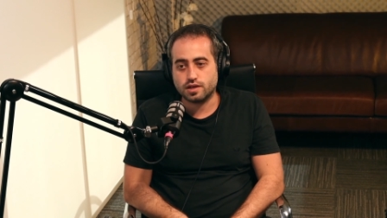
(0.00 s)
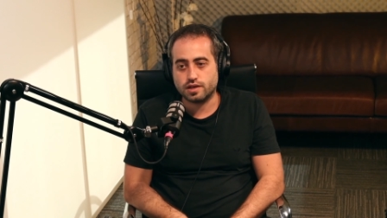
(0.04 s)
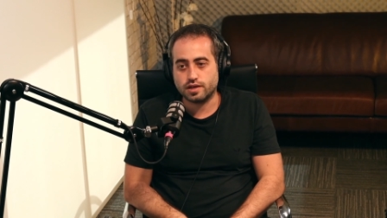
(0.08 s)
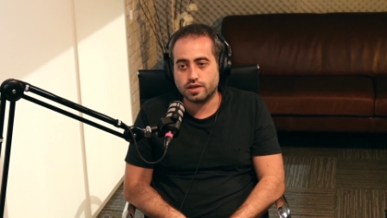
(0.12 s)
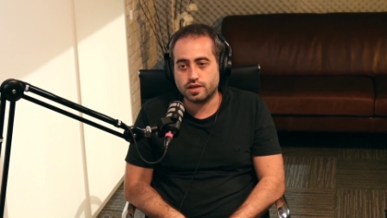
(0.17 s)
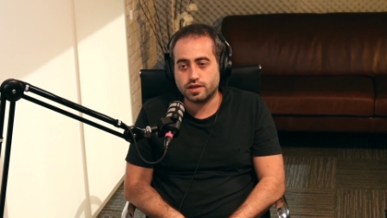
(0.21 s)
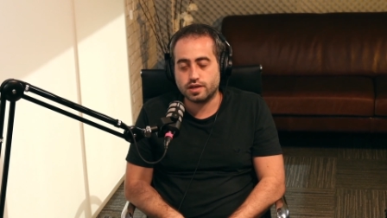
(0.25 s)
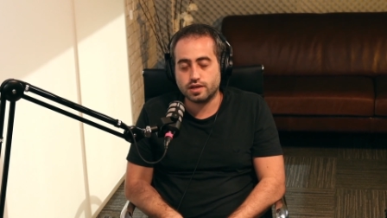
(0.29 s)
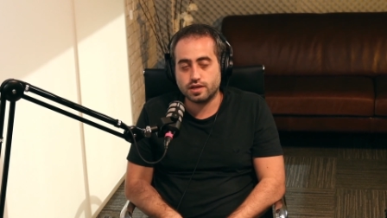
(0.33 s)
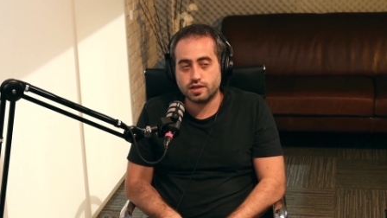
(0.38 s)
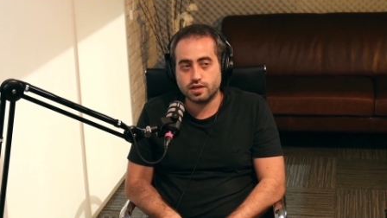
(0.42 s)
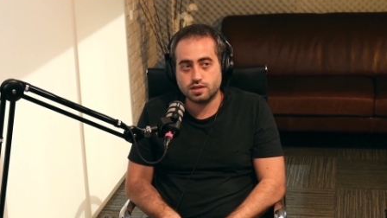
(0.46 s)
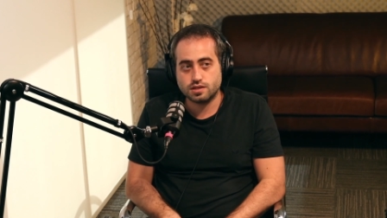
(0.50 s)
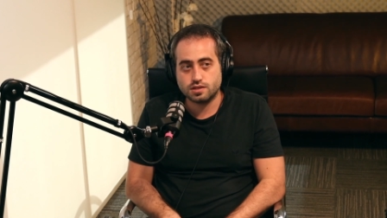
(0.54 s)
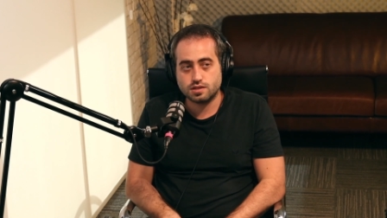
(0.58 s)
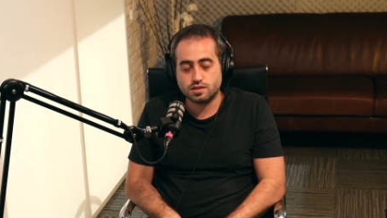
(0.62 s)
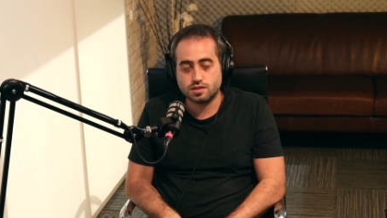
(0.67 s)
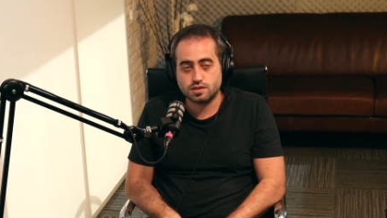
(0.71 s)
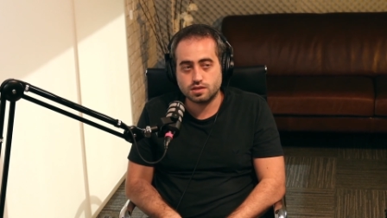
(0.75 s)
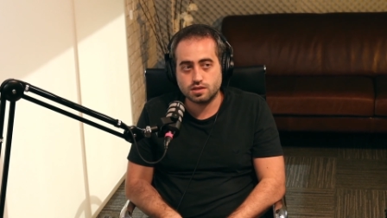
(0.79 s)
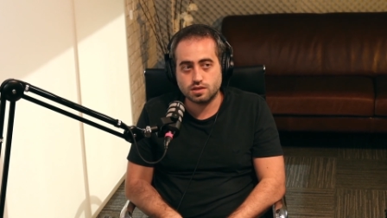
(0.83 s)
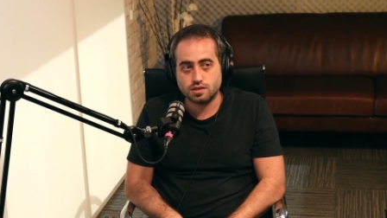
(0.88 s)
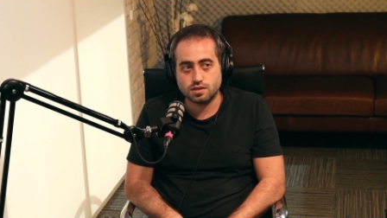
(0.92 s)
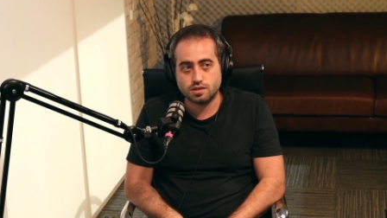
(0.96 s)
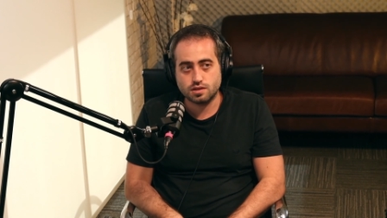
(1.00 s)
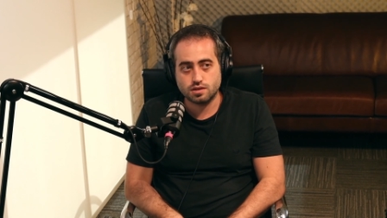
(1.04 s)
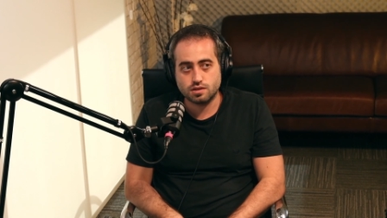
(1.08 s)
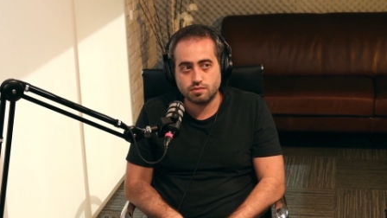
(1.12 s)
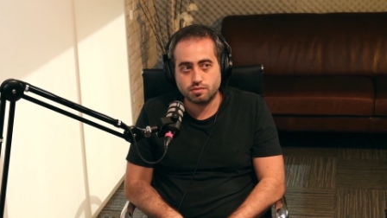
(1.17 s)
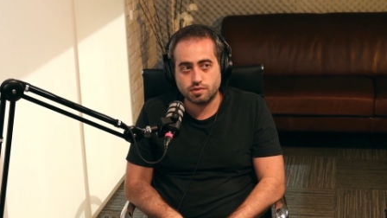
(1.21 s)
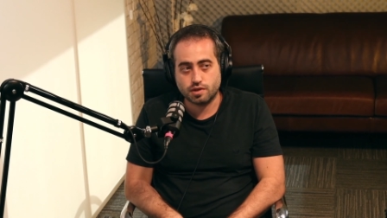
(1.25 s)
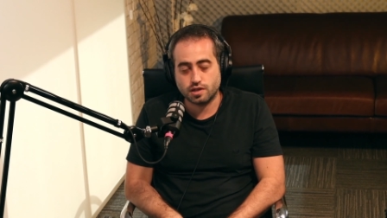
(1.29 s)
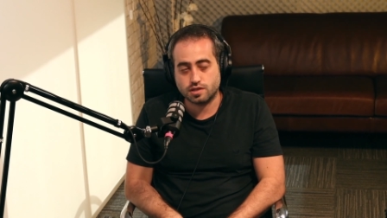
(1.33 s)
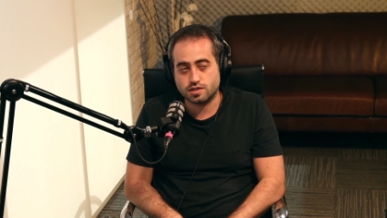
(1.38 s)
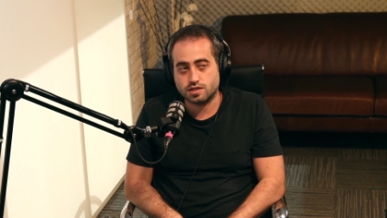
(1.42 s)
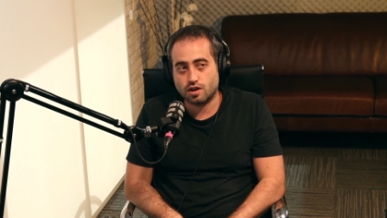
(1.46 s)
is,
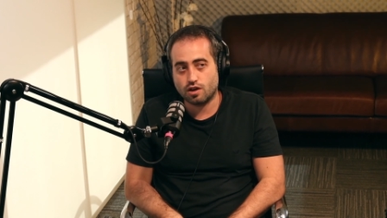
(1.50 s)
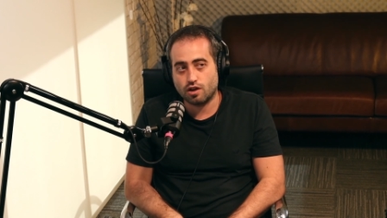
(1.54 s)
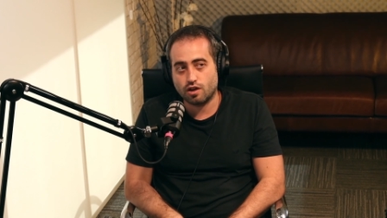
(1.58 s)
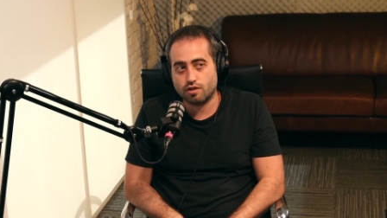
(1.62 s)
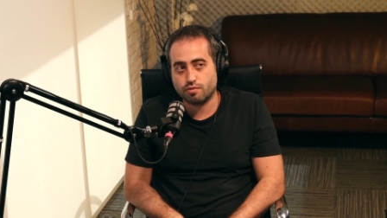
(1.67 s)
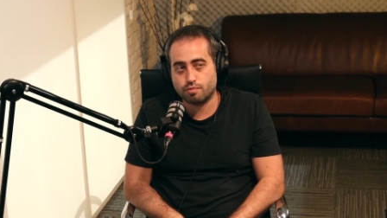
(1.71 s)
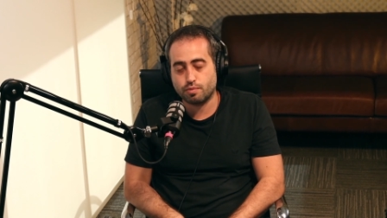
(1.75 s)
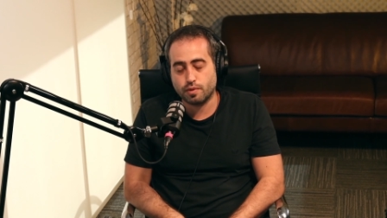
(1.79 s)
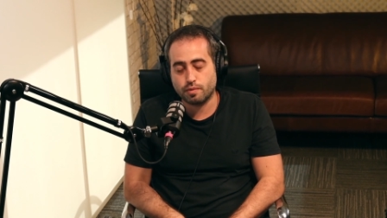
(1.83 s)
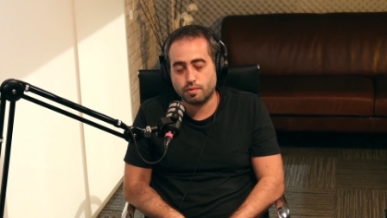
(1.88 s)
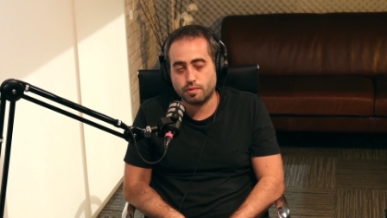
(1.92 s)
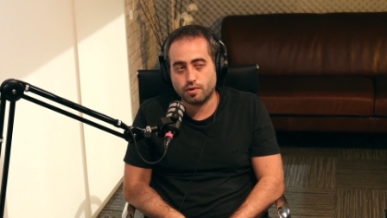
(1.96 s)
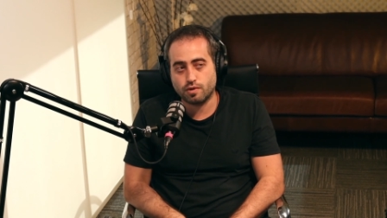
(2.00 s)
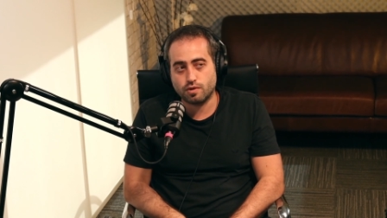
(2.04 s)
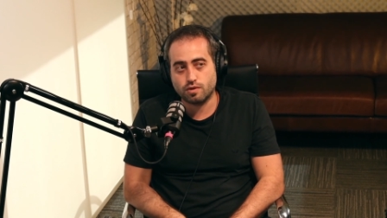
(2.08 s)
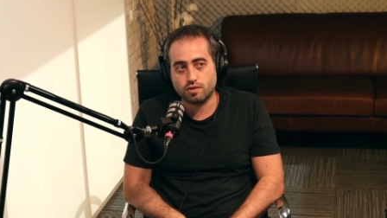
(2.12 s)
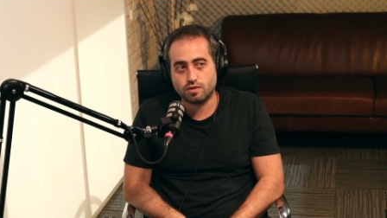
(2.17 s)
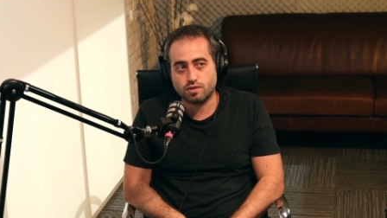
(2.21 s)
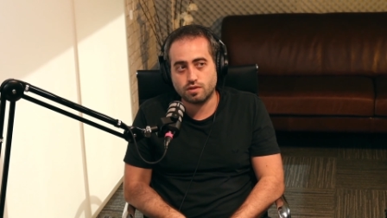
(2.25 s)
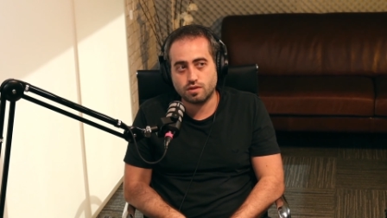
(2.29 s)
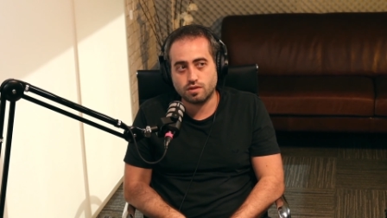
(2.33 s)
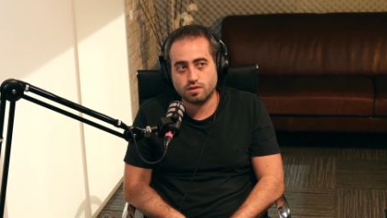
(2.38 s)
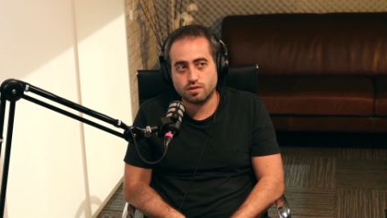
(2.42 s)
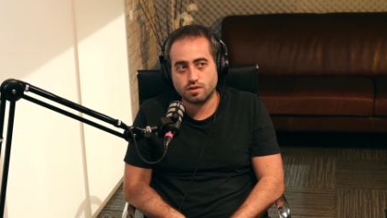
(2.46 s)
because a lot of people,